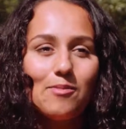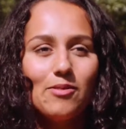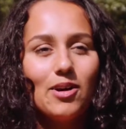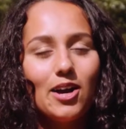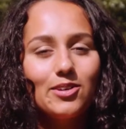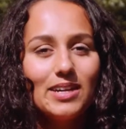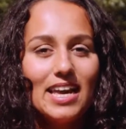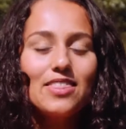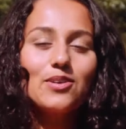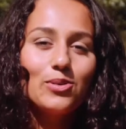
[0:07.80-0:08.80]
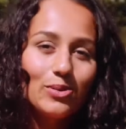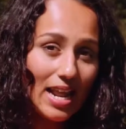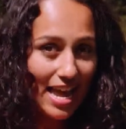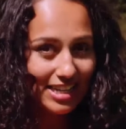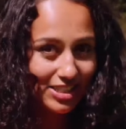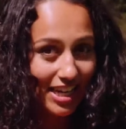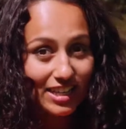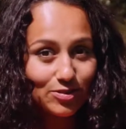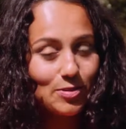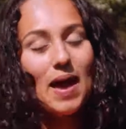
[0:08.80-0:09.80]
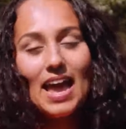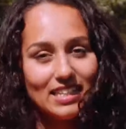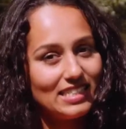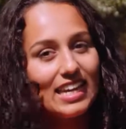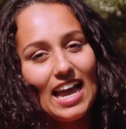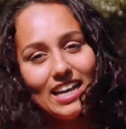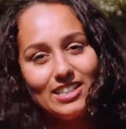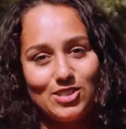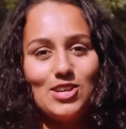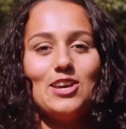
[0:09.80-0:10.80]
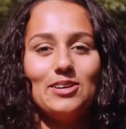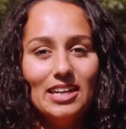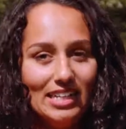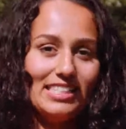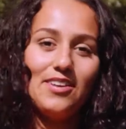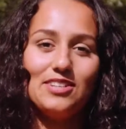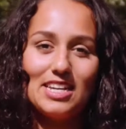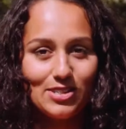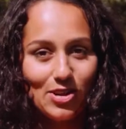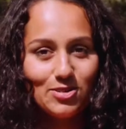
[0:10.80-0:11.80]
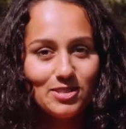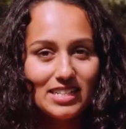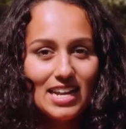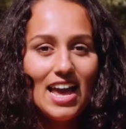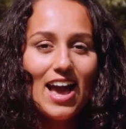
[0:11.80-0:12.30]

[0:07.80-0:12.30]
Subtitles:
I work with all ages from 88 to 7 years old